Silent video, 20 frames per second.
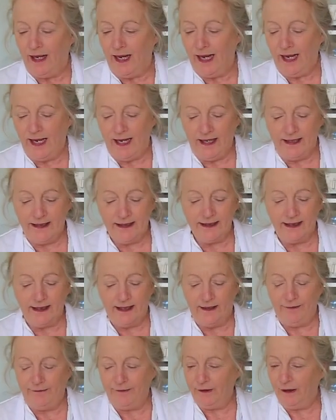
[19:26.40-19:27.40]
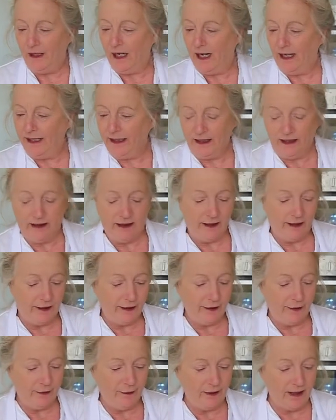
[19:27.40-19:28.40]
And if you like,
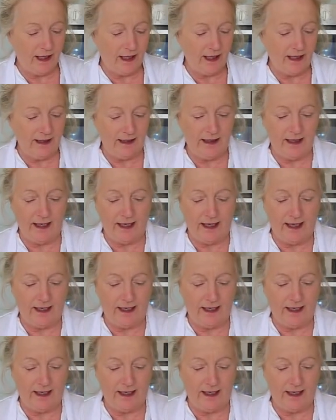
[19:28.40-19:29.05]
you can